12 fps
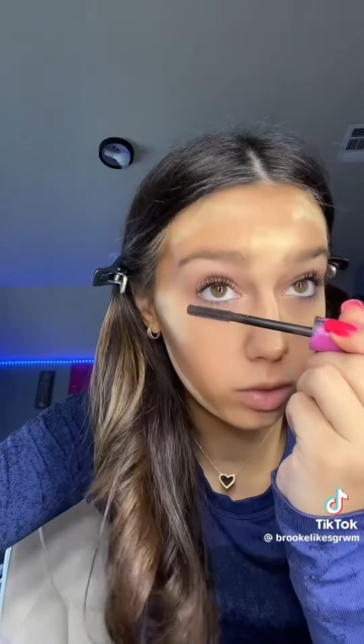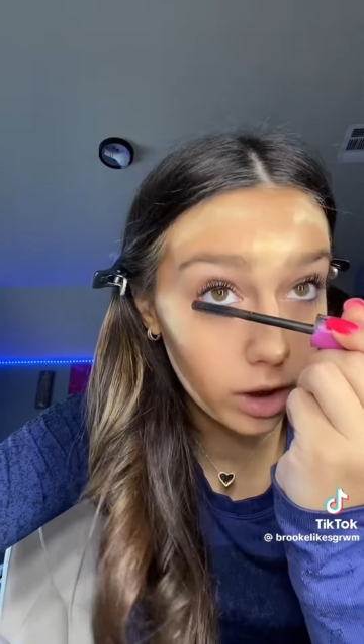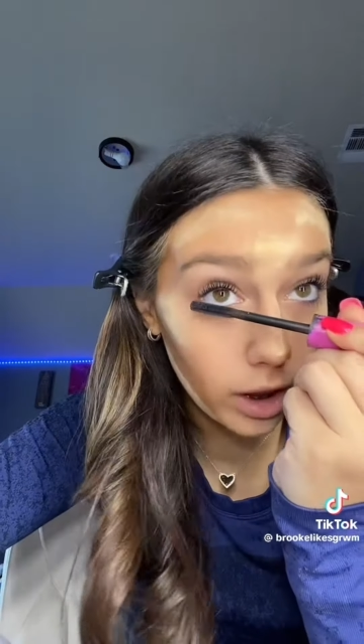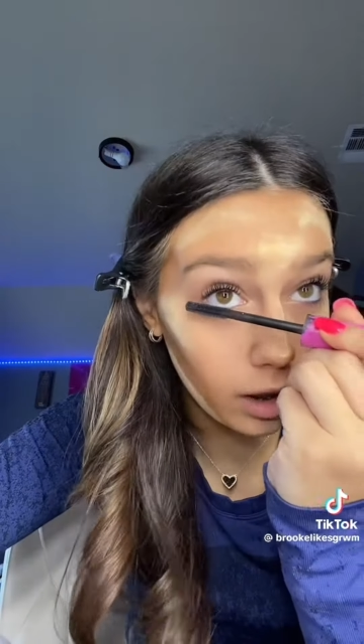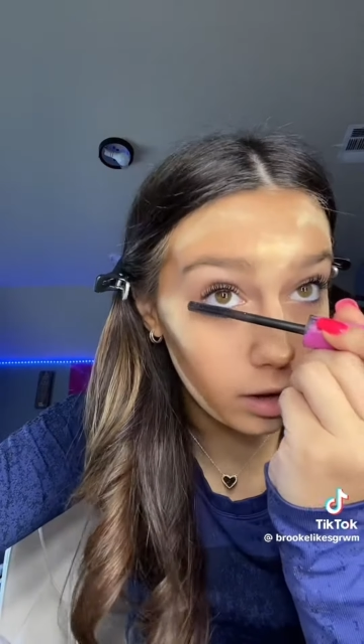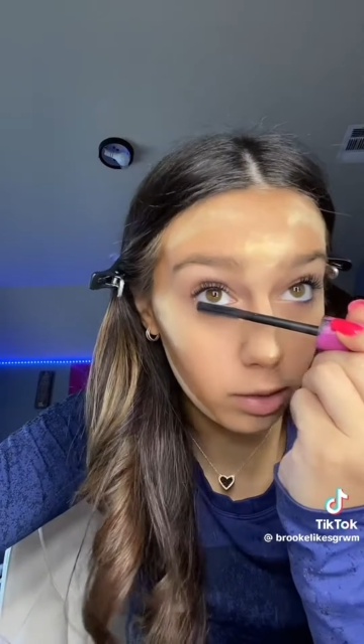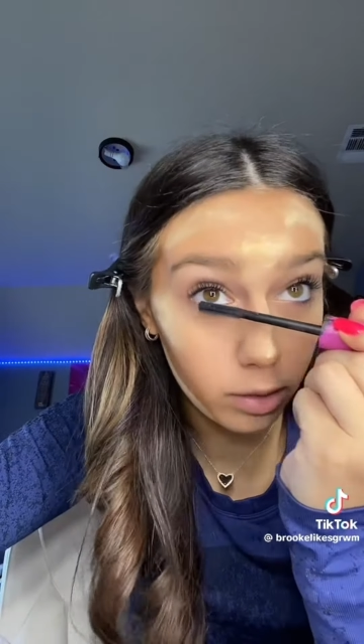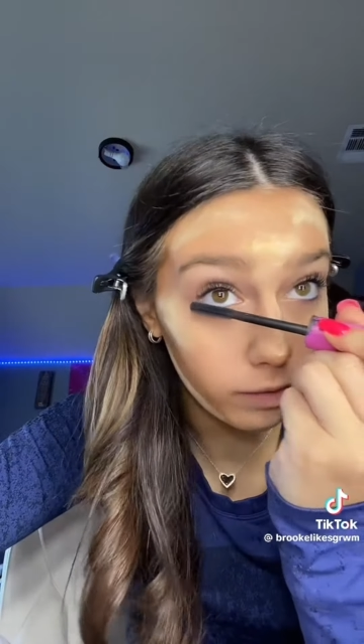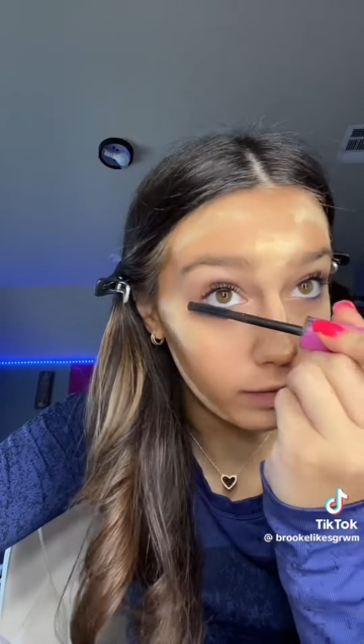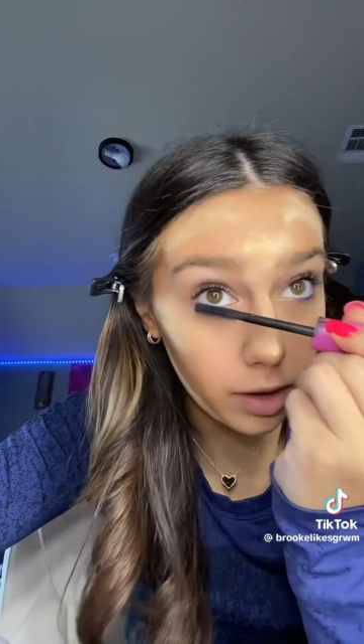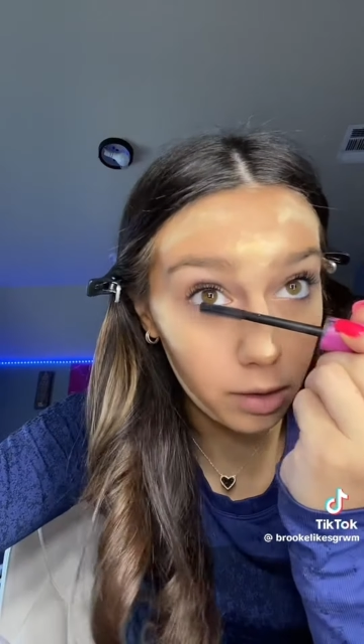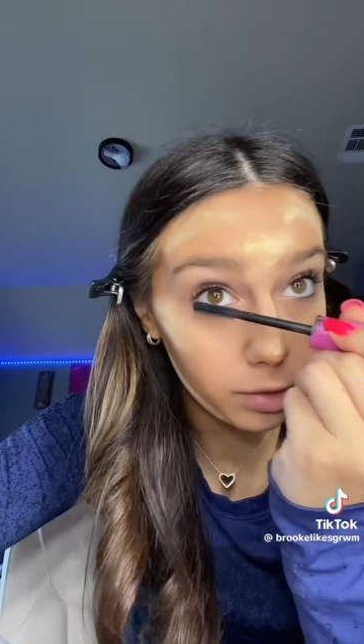Like I don't
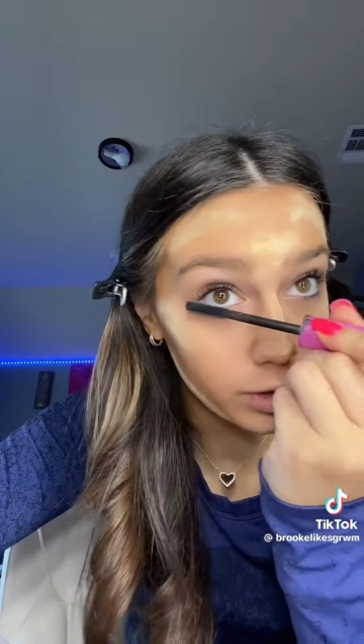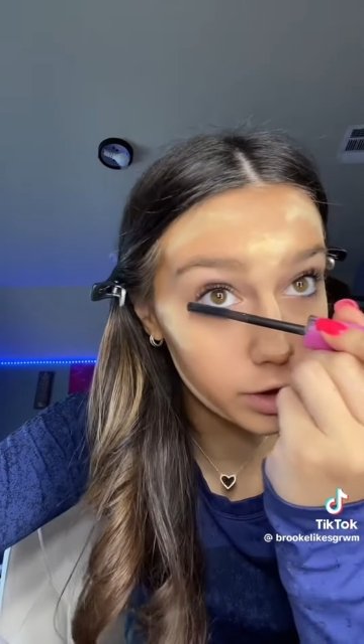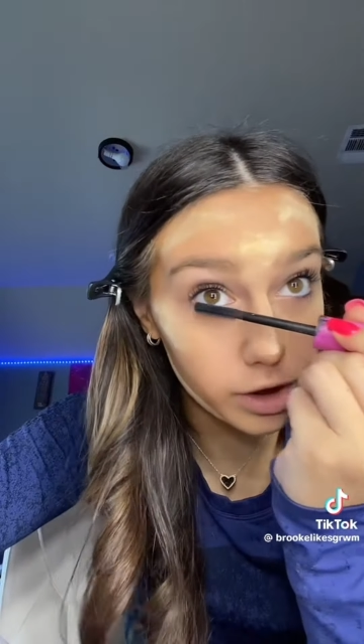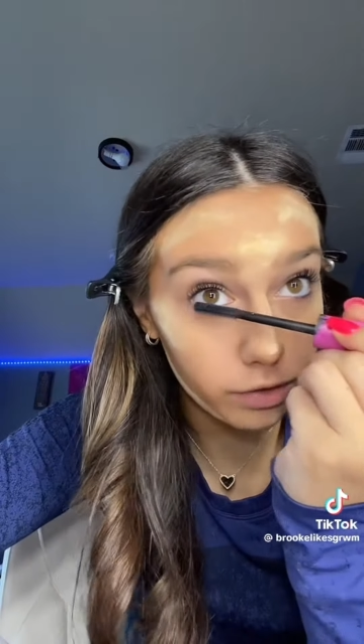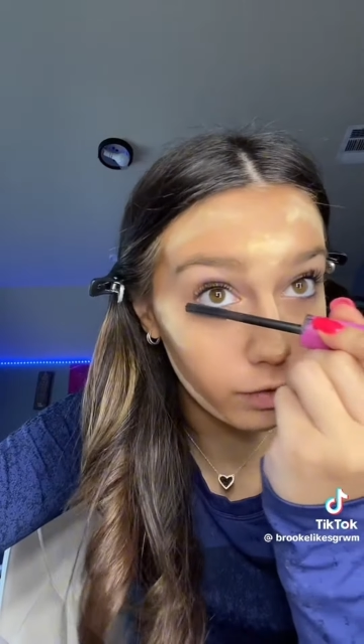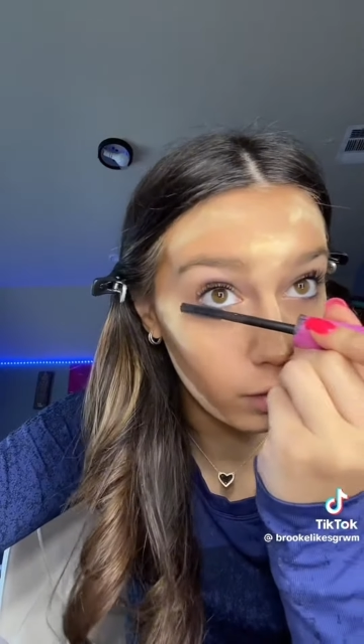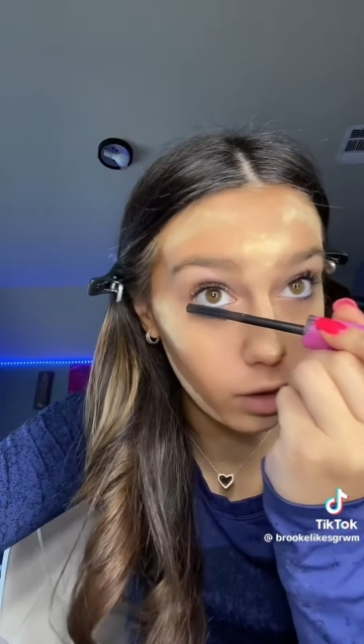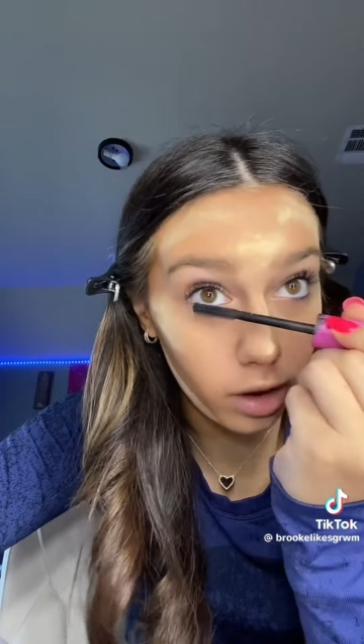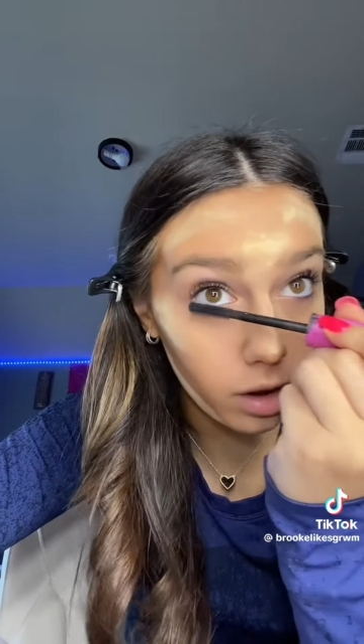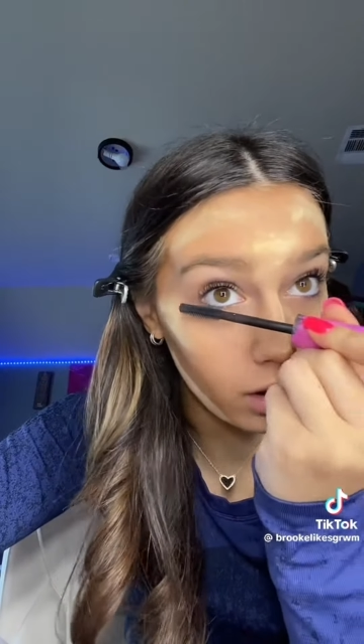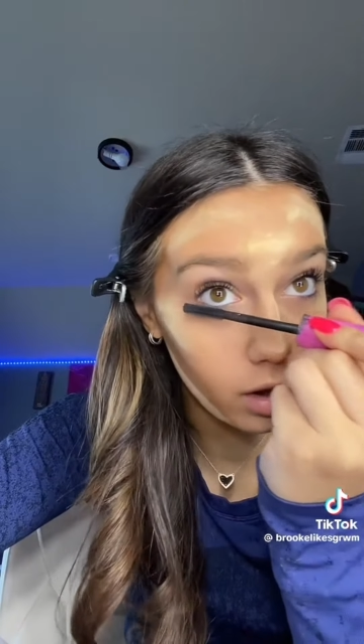even know who to cheer for.